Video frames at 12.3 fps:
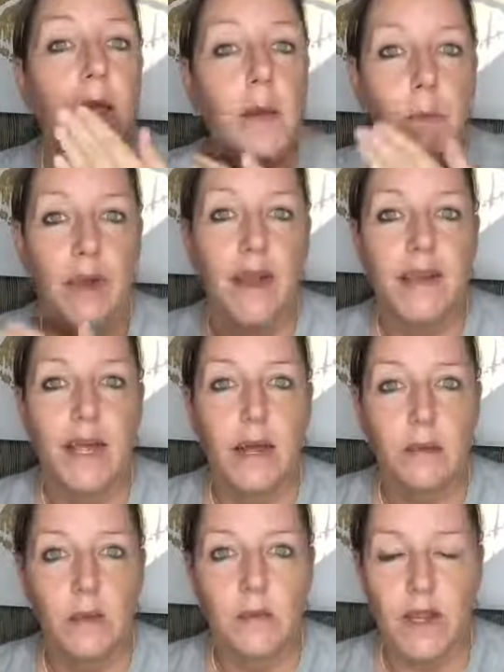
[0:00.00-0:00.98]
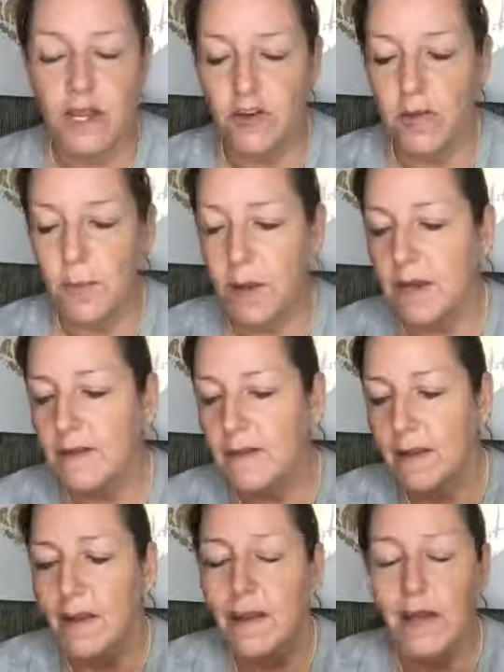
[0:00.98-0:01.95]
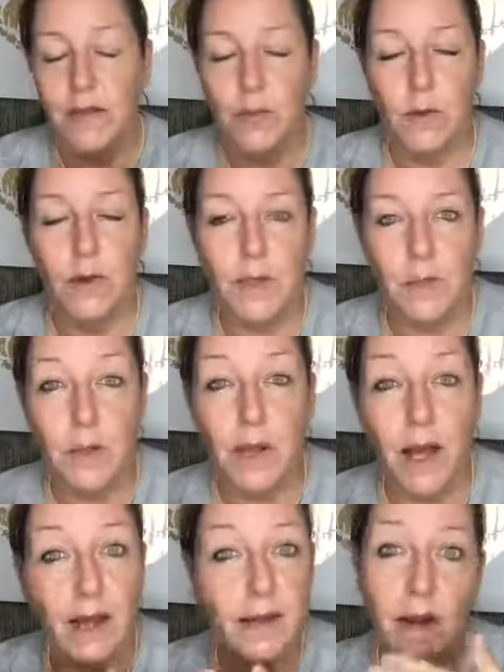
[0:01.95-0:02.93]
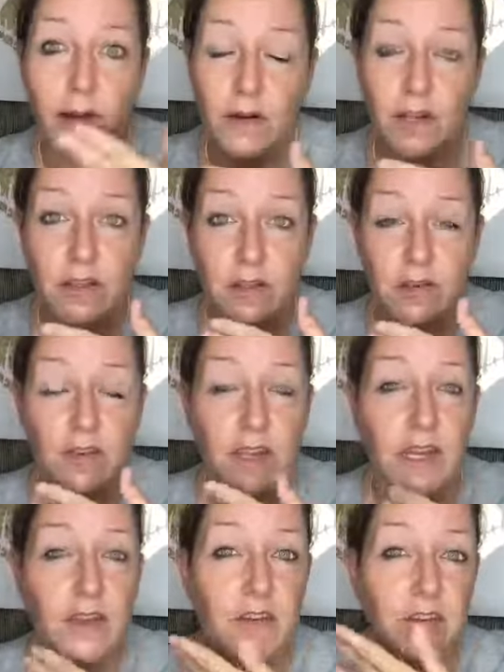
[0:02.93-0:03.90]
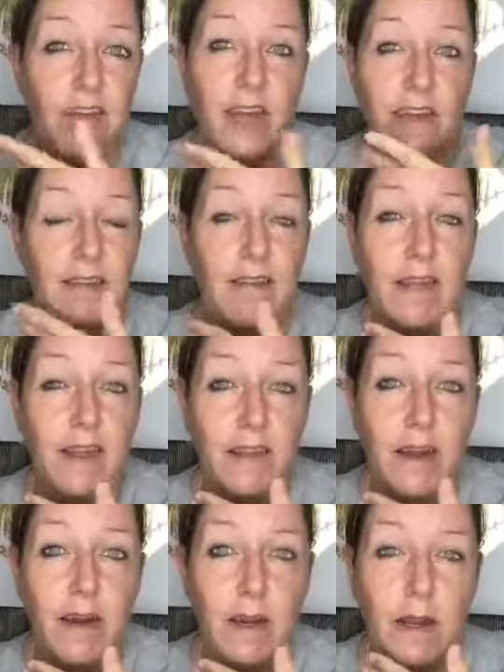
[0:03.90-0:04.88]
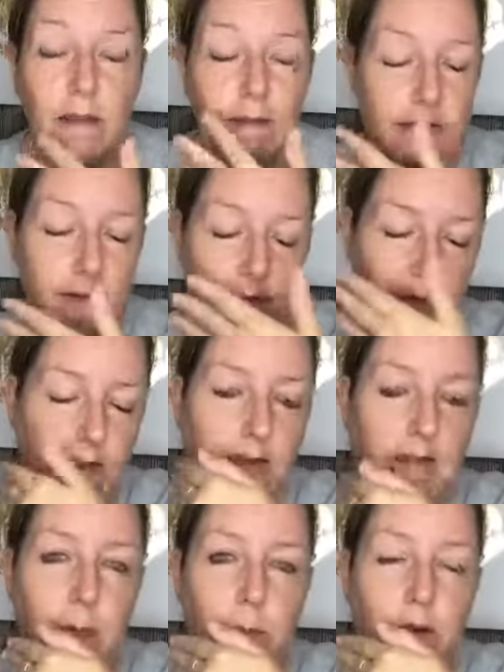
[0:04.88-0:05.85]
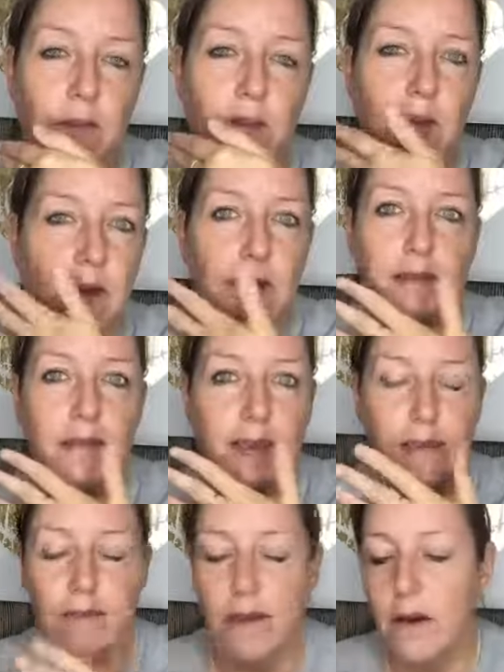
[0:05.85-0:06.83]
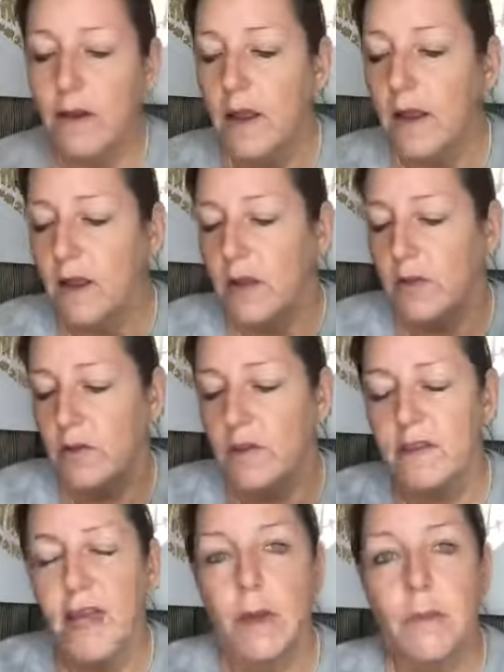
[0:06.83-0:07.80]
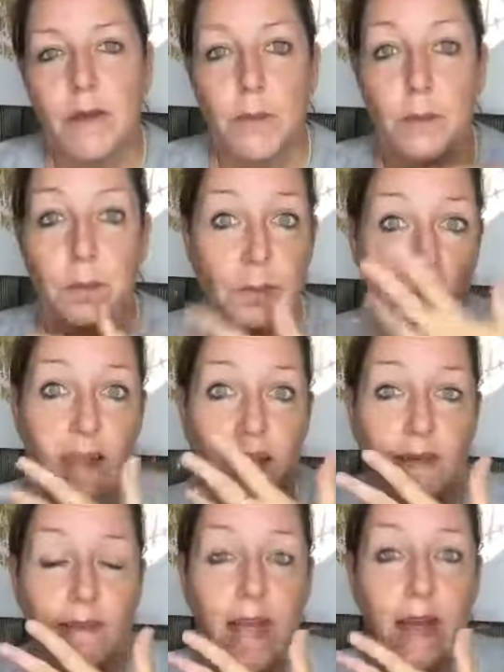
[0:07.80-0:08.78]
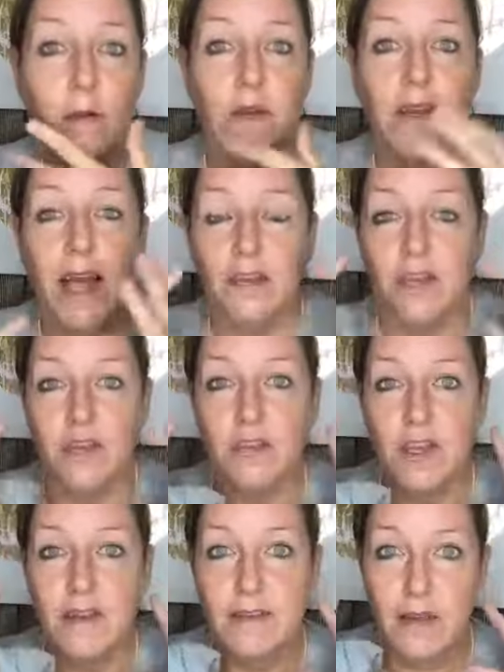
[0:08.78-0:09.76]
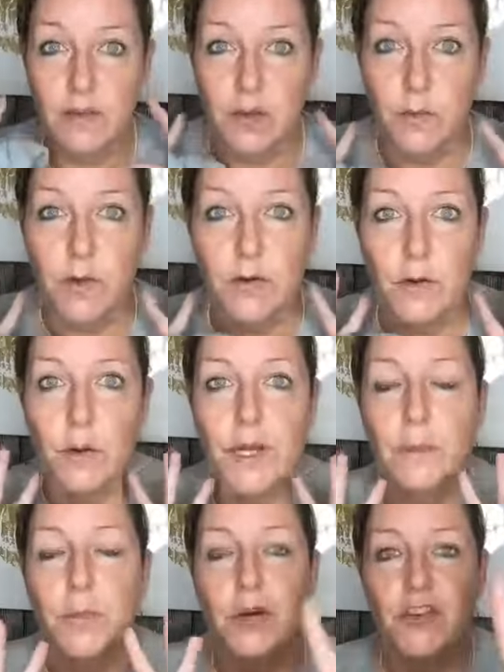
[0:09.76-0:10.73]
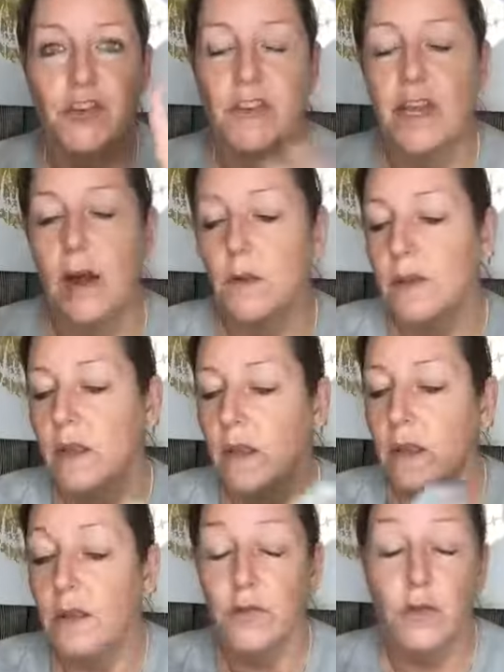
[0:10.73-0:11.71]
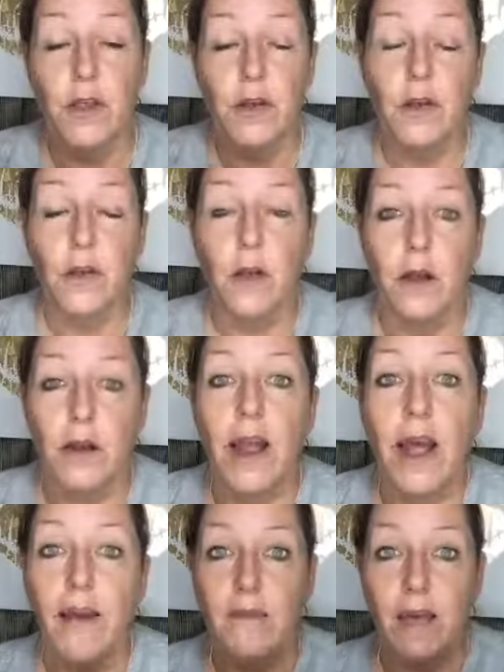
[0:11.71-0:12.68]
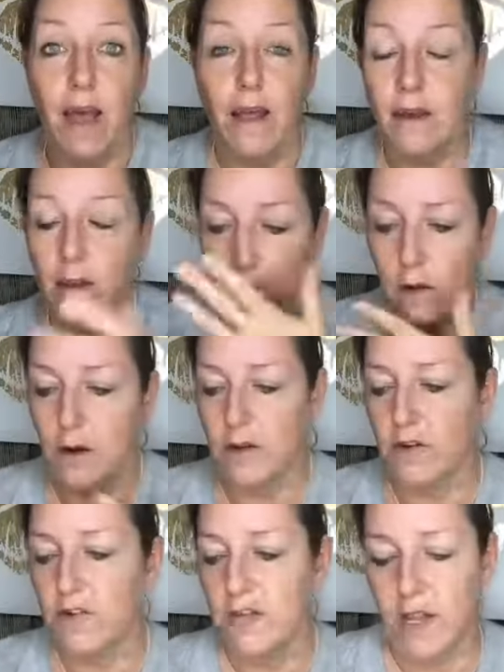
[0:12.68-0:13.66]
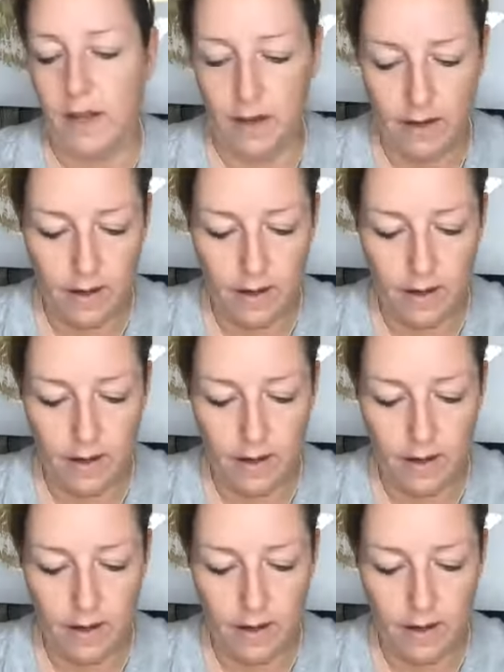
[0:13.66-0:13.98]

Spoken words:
break down those age spots. It's really blood underneath your skin just kind of sitting there. It just gets up under there and it stays there. So this helps to break it down, and as your skin cells are regrowing, it pushes it out so that you no longer have that on your skin.